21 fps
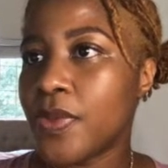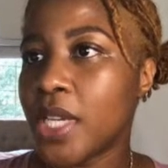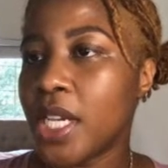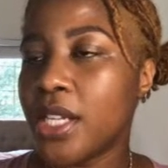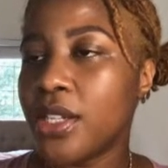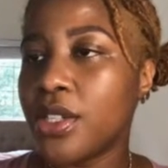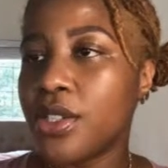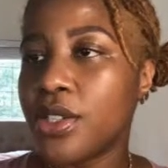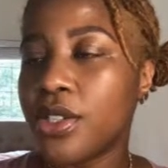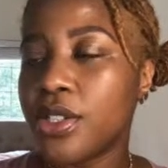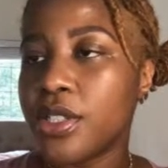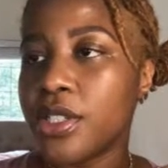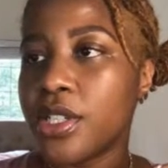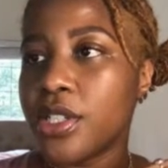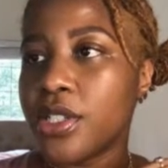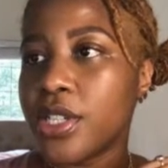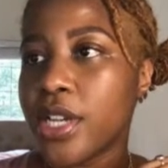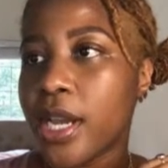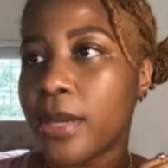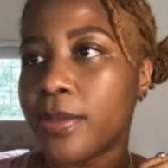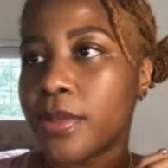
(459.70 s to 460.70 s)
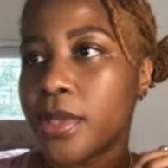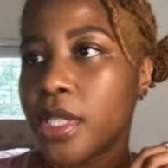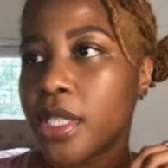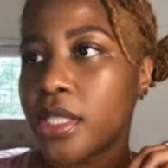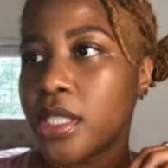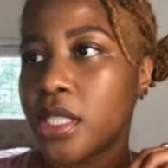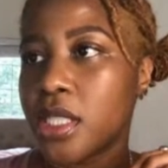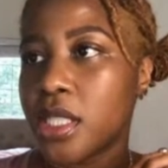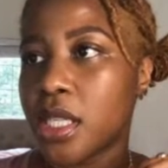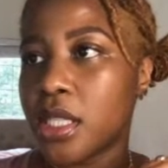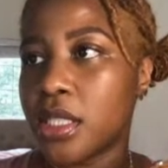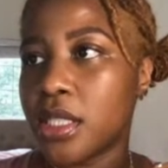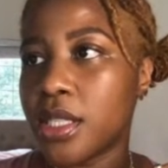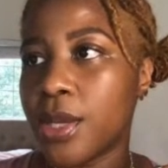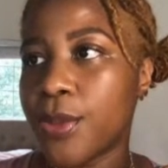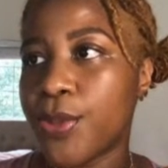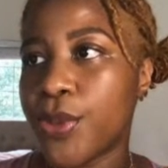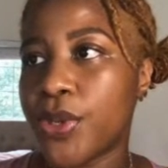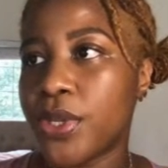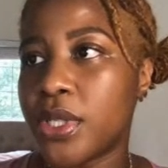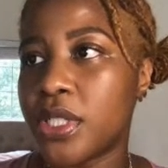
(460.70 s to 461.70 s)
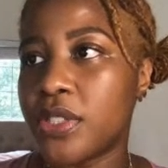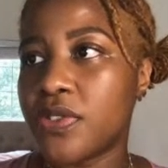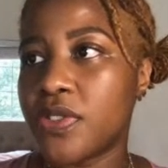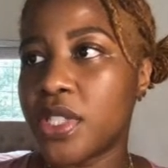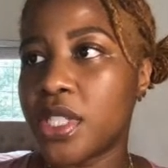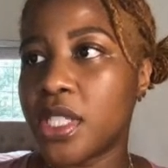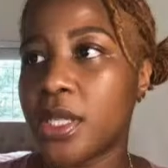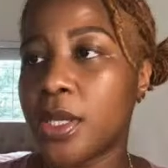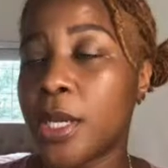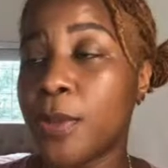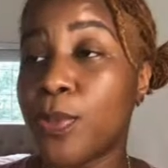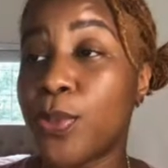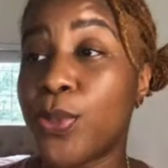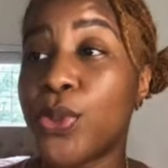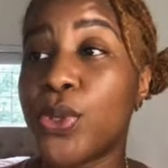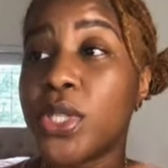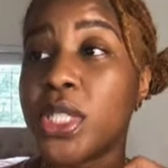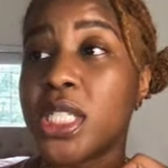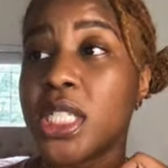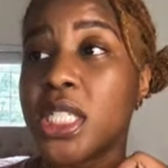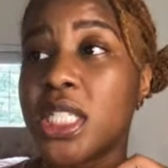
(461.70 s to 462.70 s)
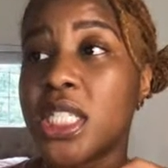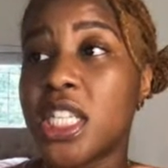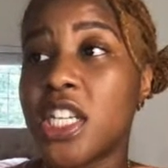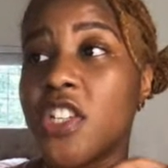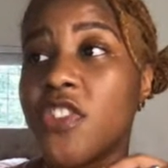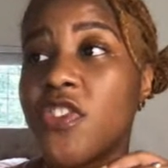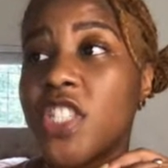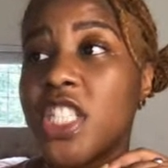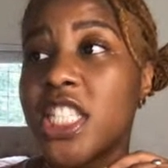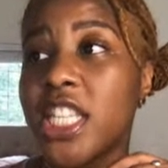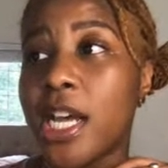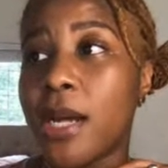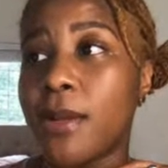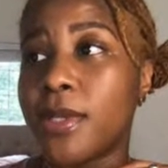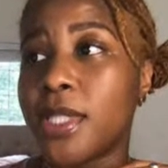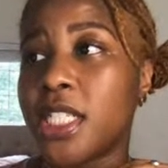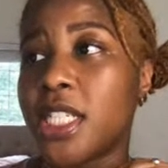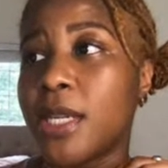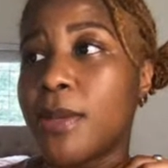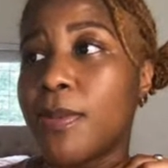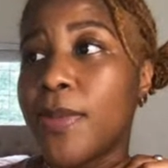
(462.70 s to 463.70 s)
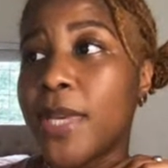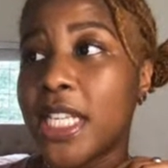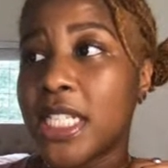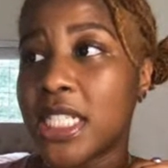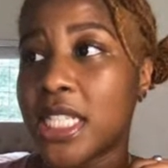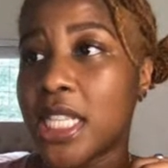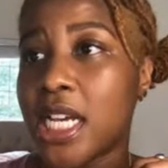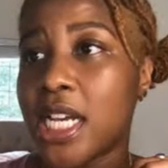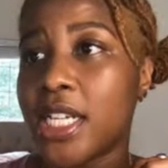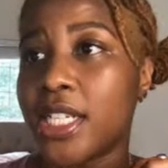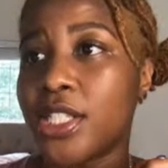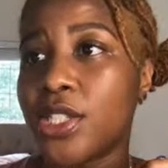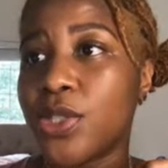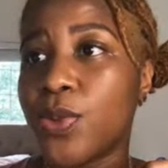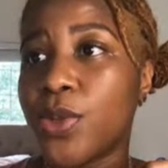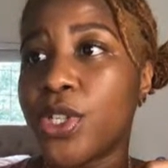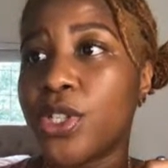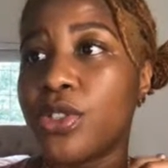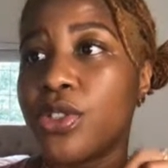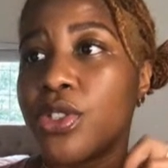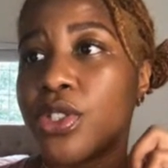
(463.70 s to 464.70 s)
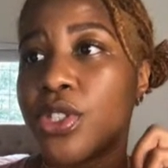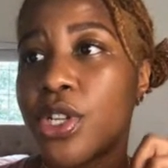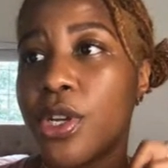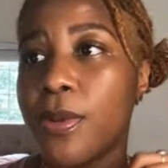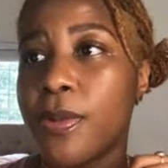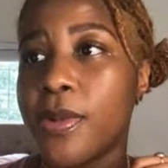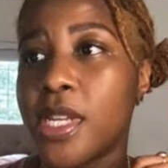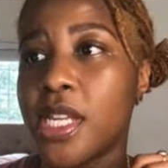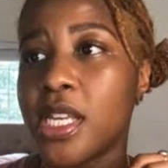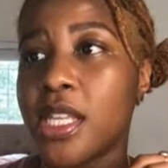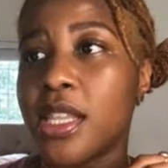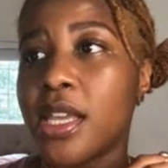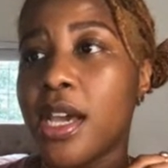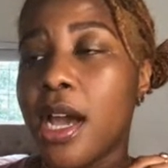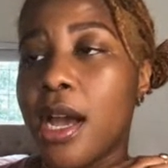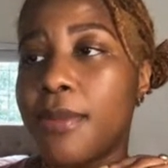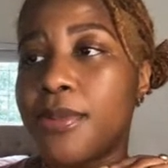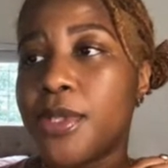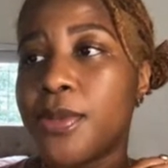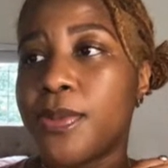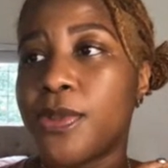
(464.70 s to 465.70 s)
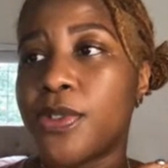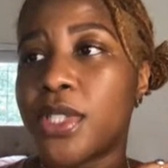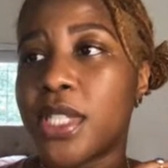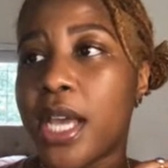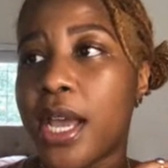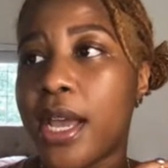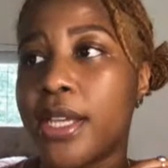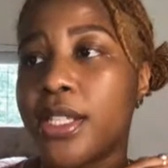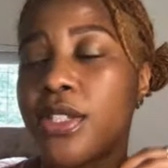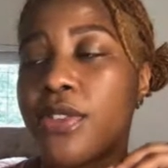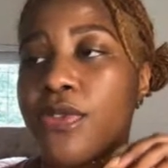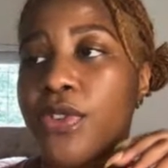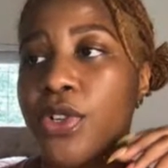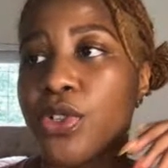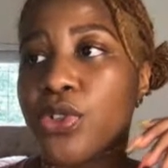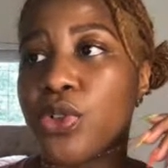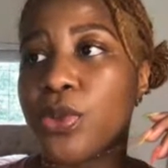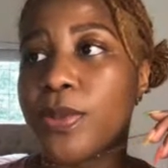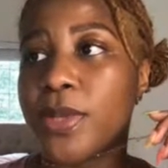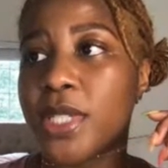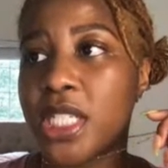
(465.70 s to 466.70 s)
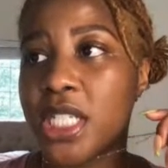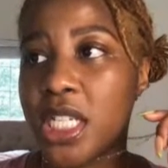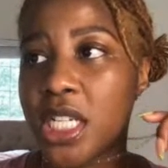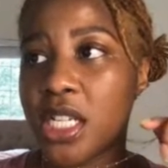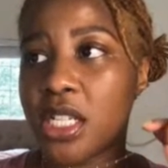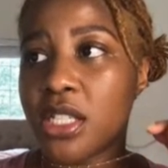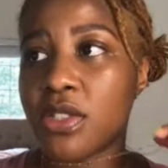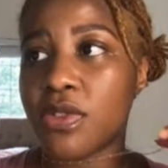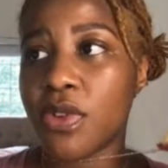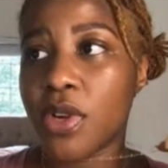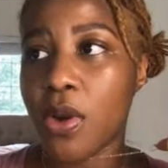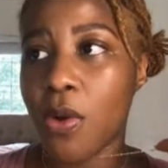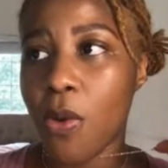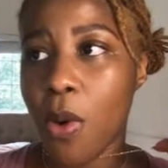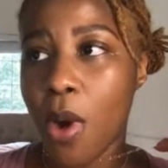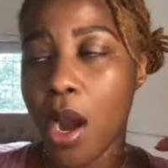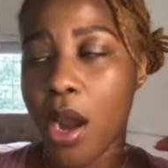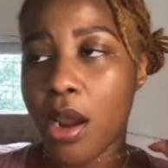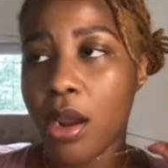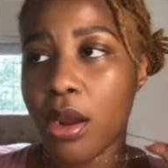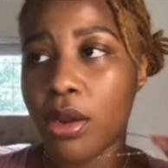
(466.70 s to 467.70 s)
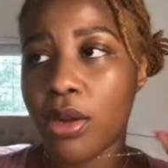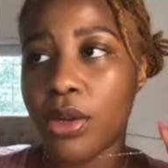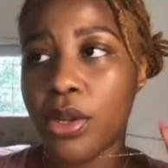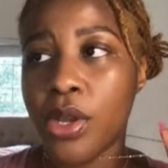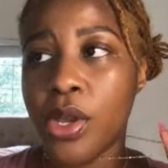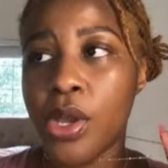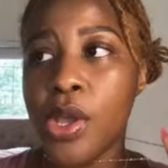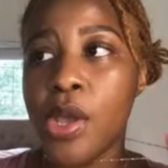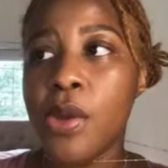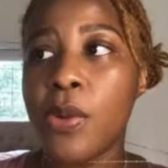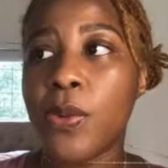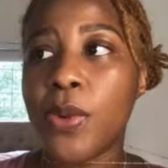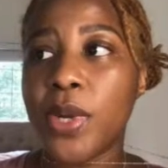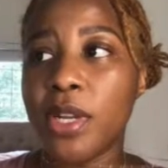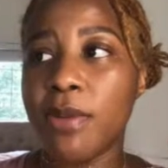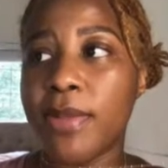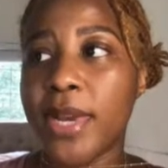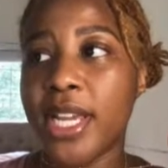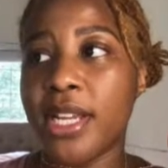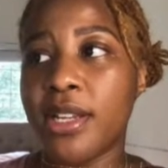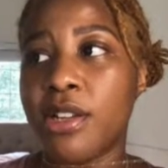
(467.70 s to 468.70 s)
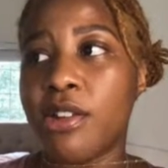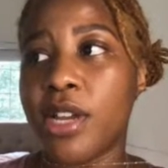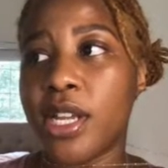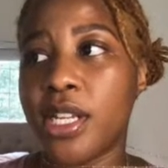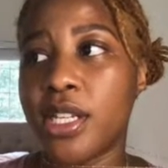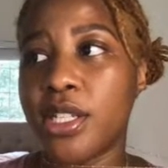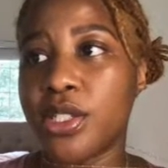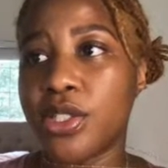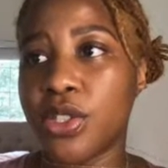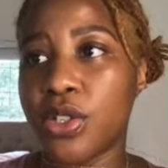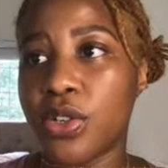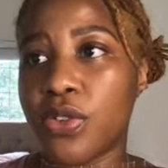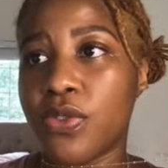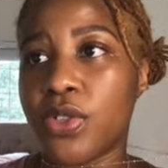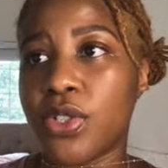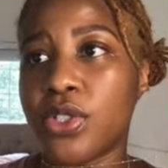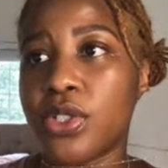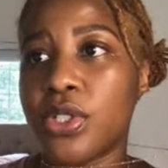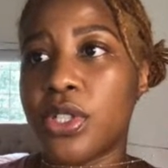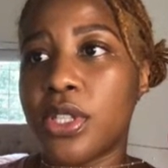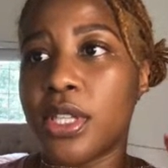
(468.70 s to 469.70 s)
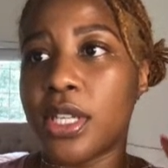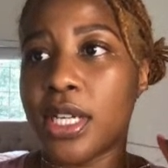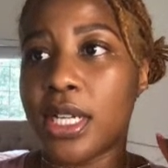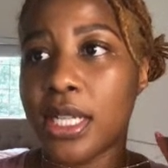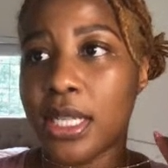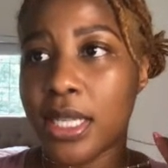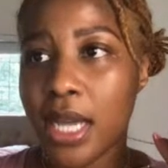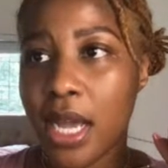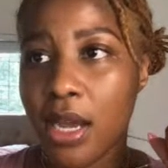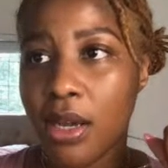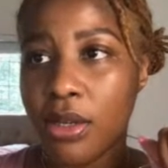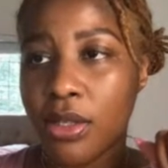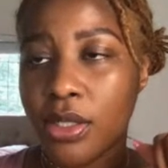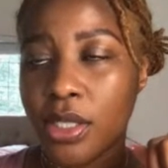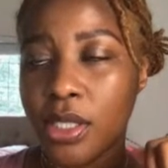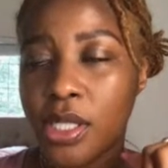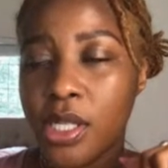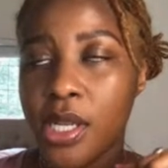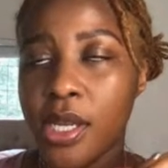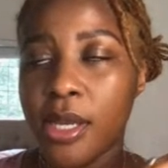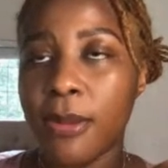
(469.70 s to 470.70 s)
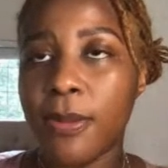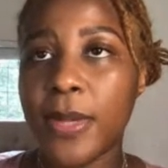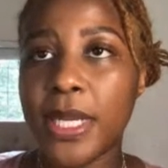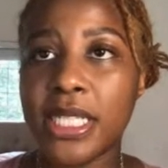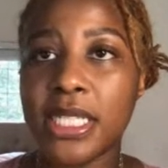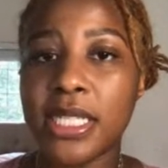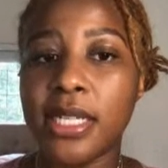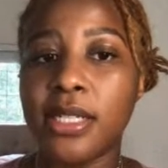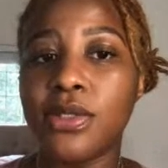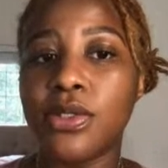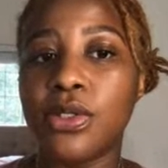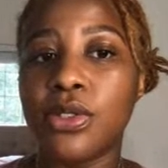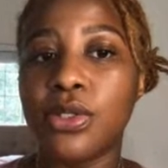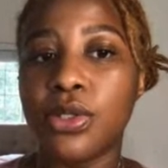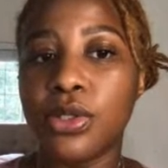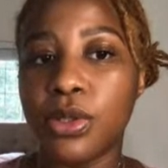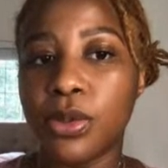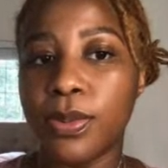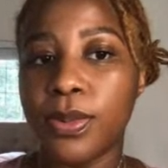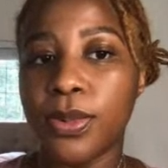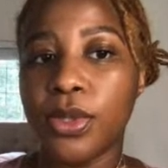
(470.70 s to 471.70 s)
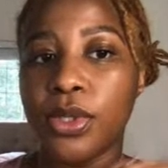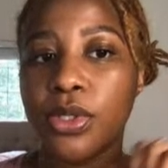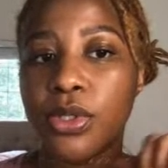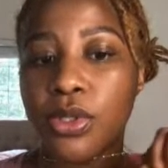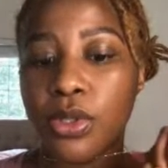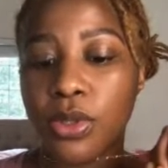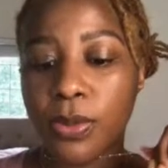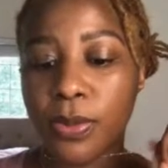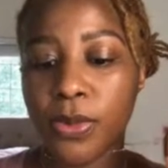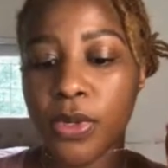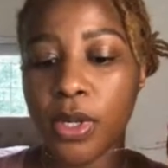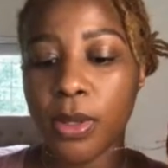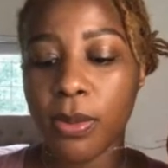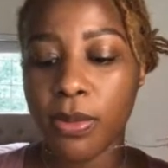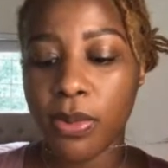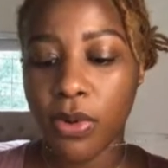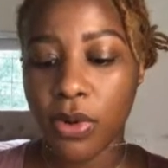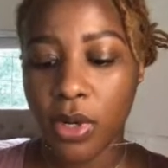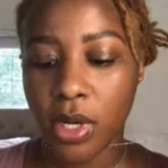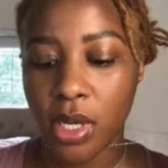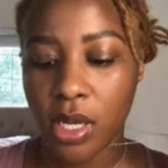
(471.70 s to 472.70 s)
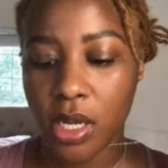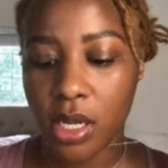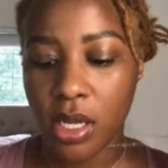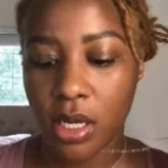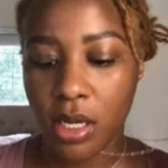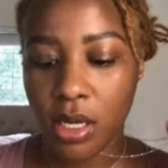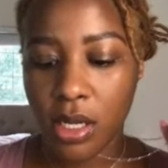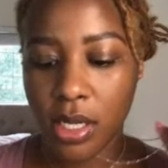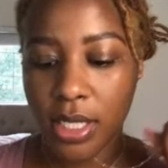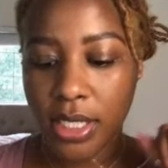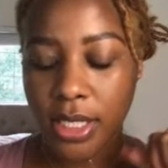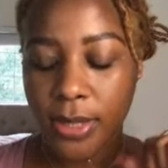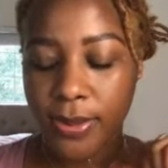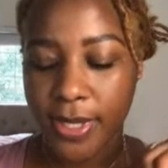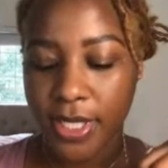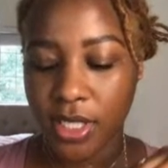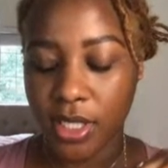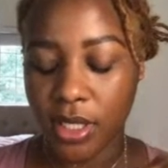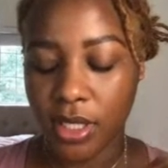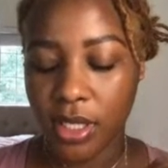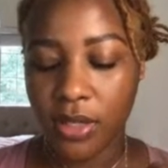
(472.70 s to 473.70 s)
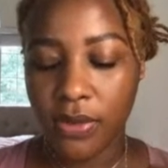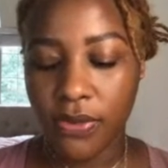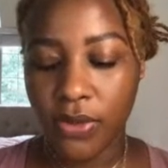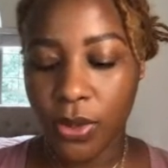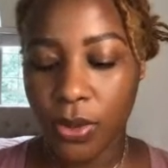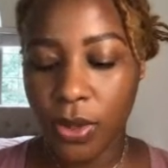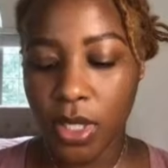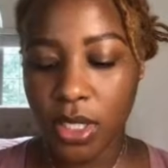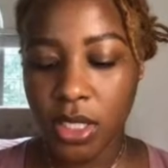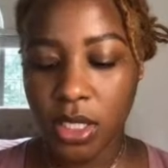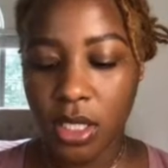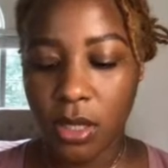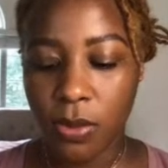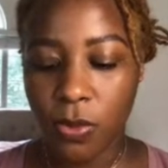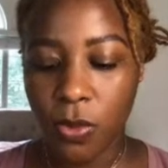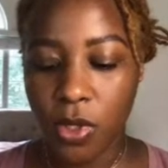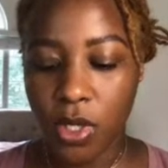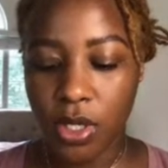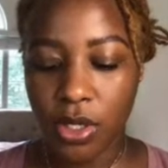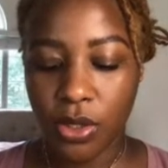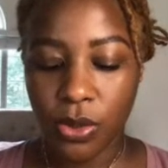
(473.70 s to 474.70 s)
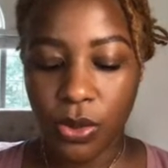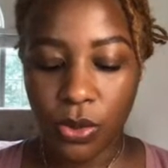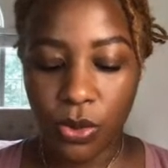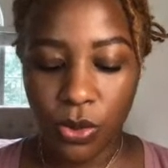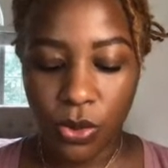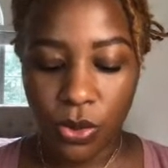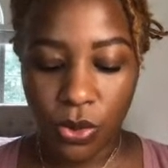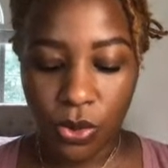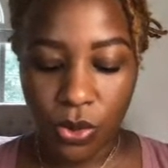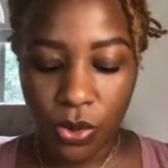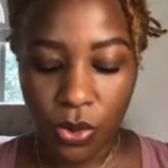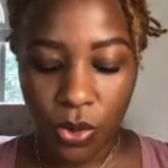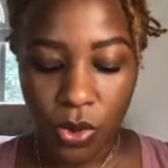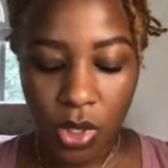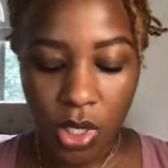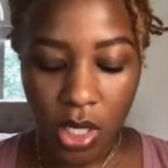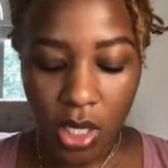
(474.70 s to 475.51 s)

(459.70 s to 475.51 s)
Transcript: In an earlier chapter, I discussed the importance of establishing baselines where you're determining the optimal size of virtual machines required when migrating servers to the cloud. Baselines are super, super important, especially if you are someone who